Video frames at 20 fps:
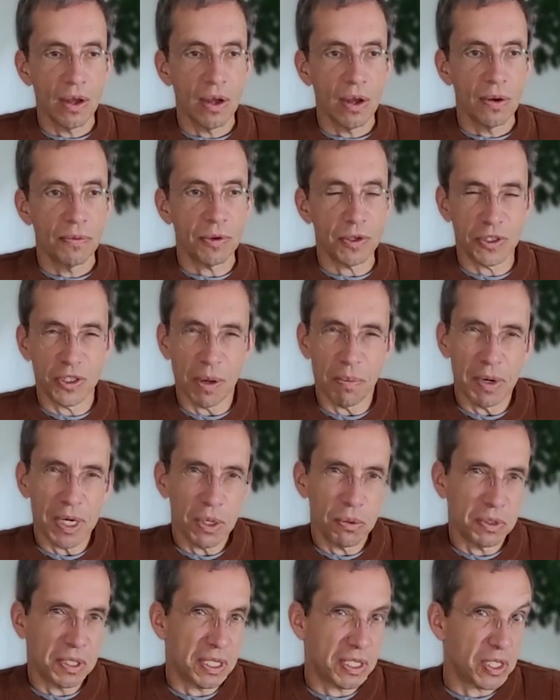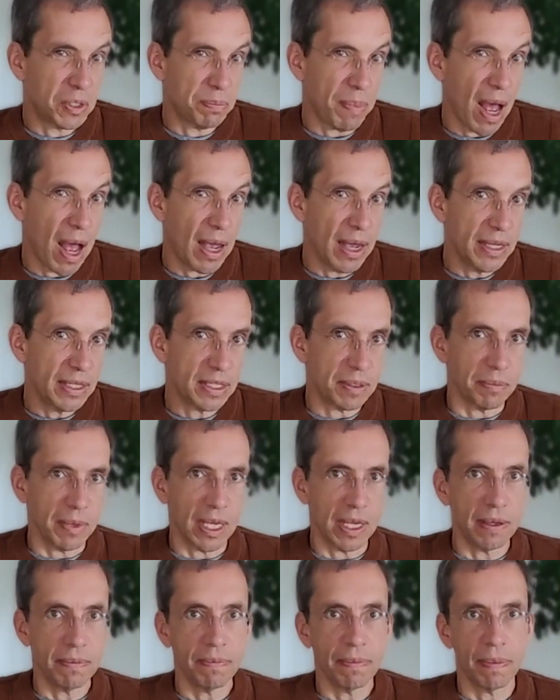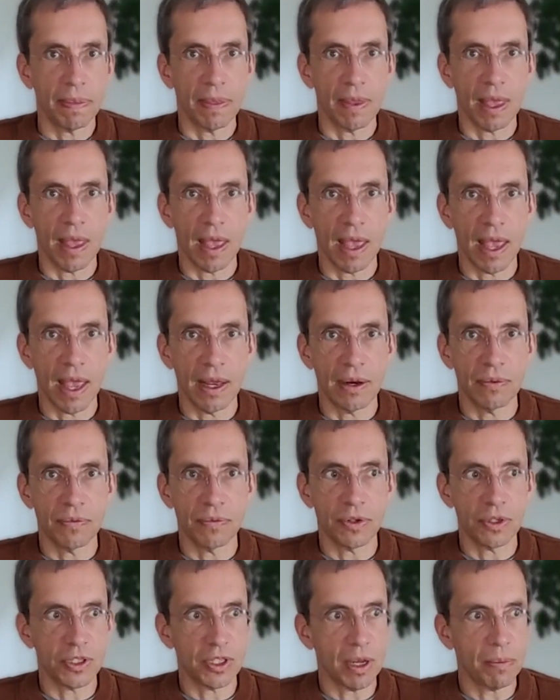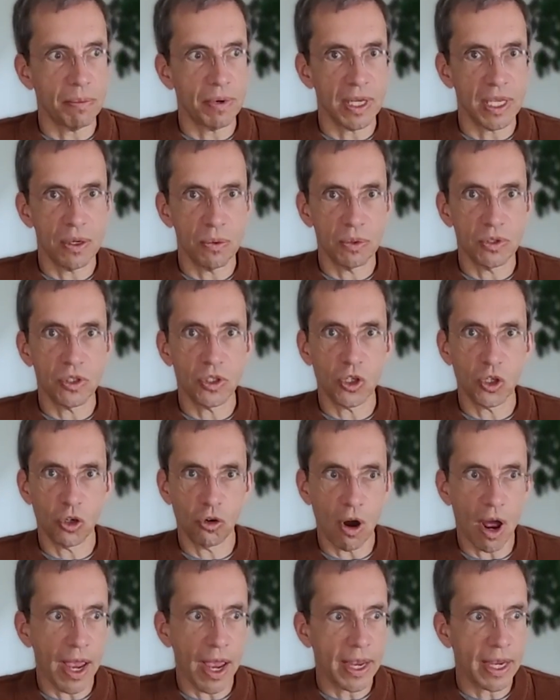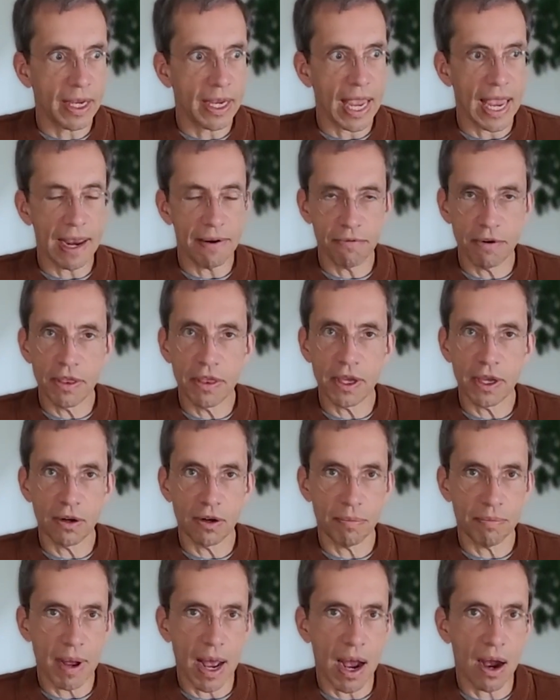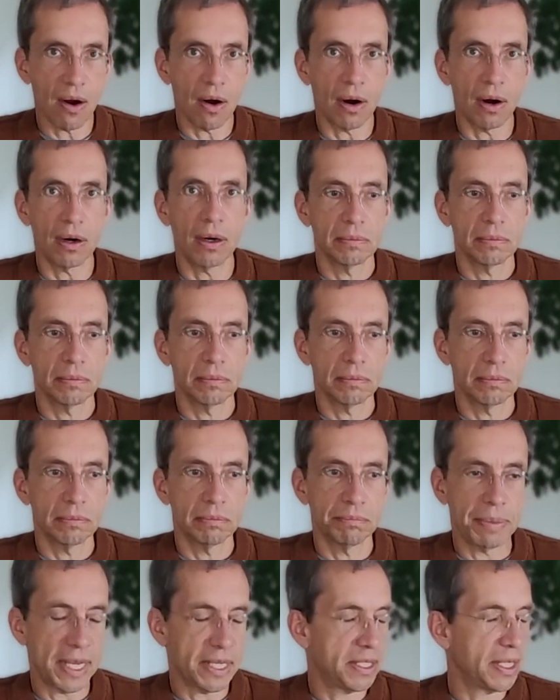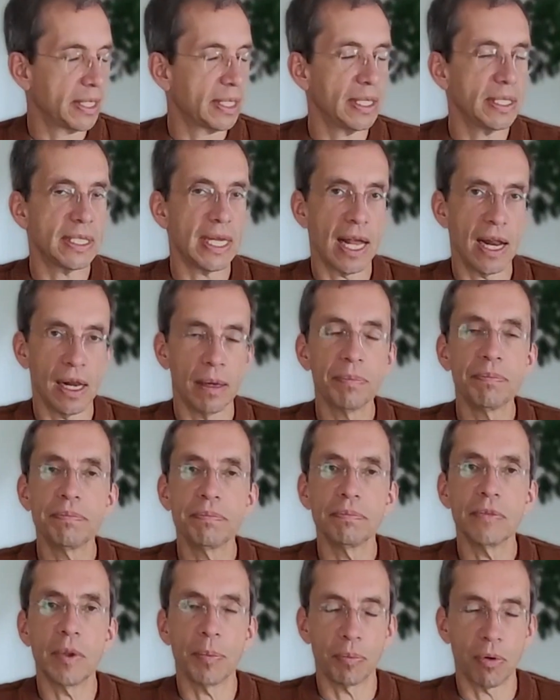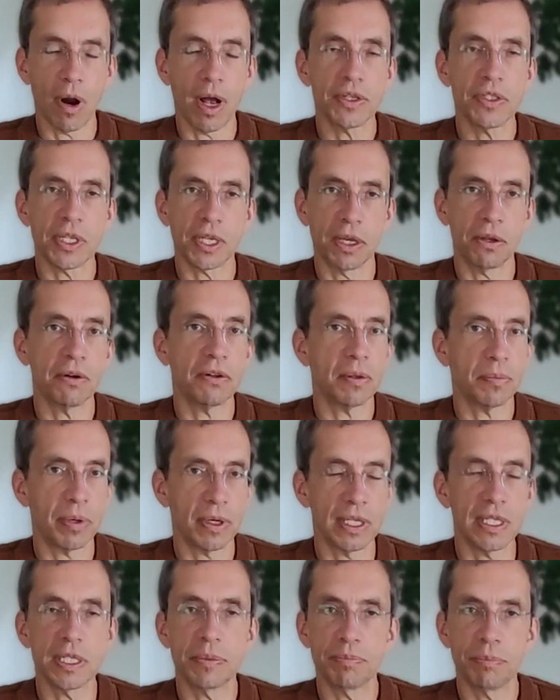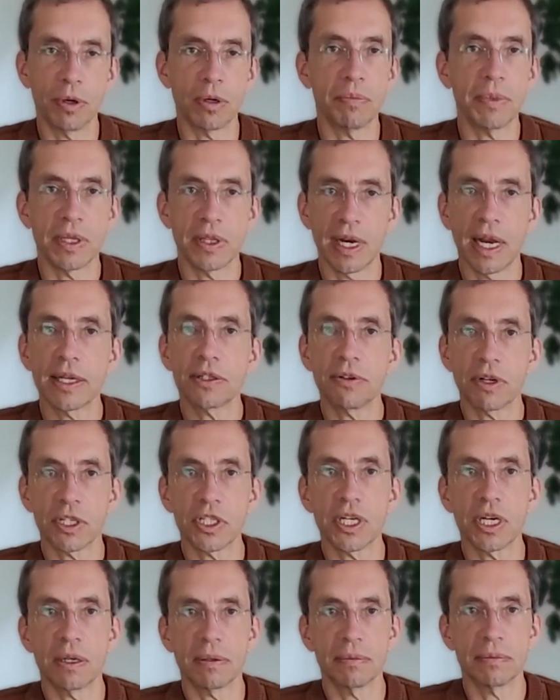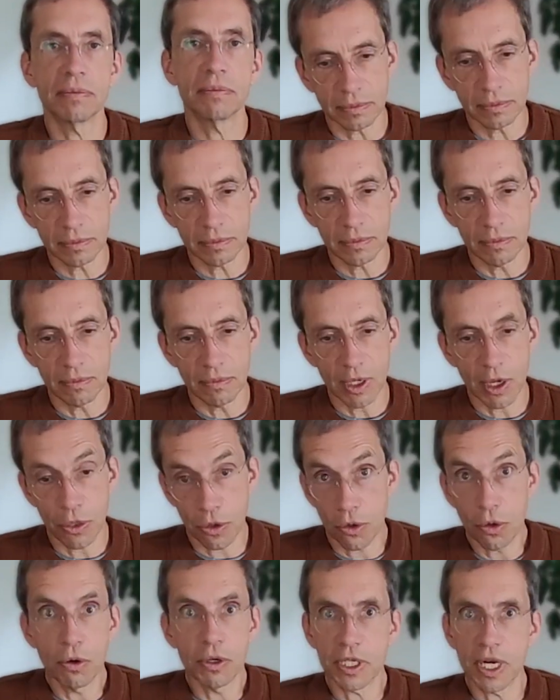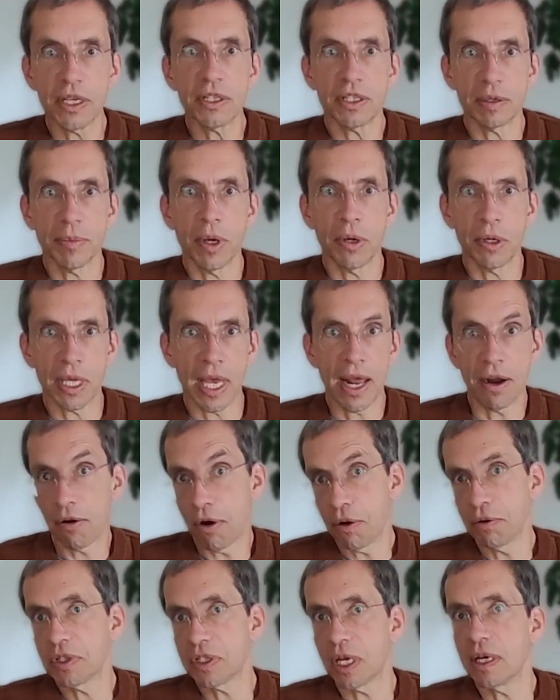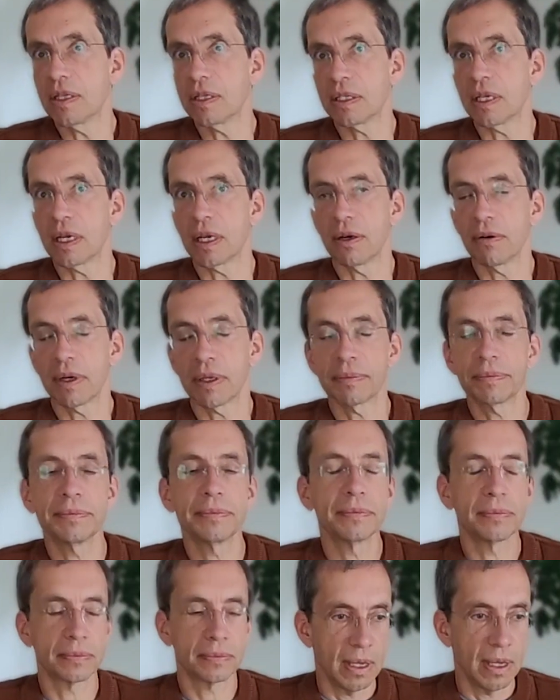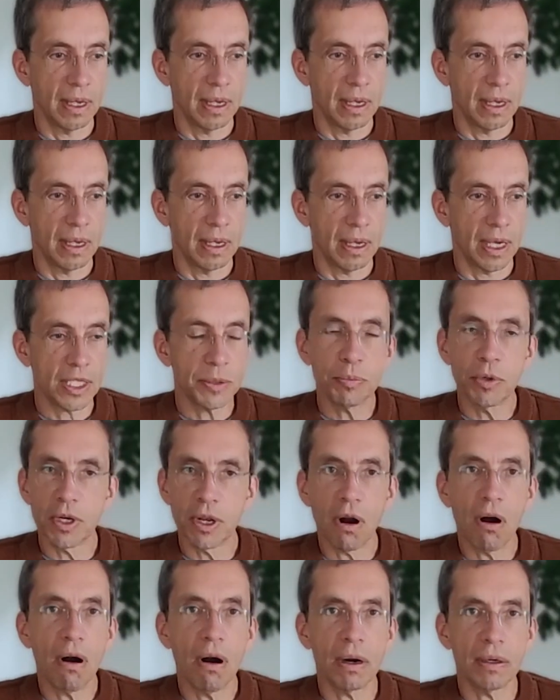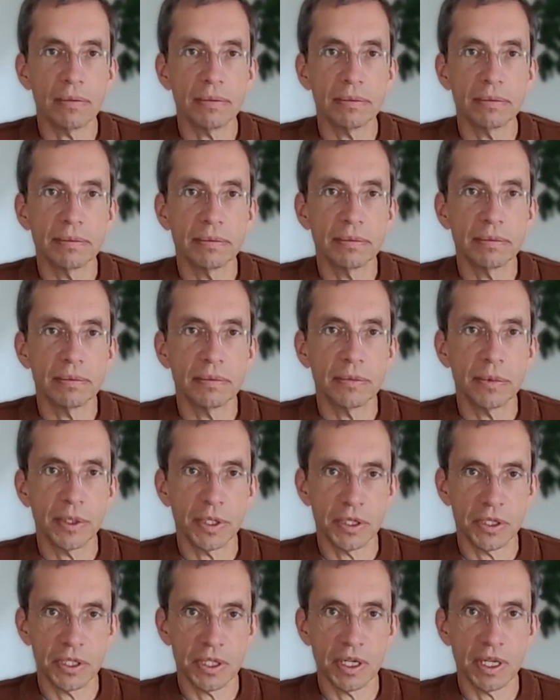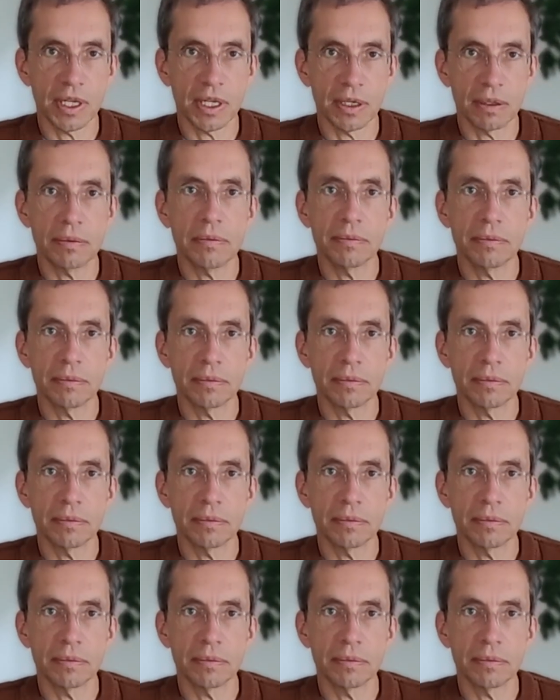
for somebody who despised me and for somebody who was trying everything in her power basically to help the prosecutor and the police put me in the electric chair through her testimony at her own sentencing hearing. That's pretty hard when you're sitting in a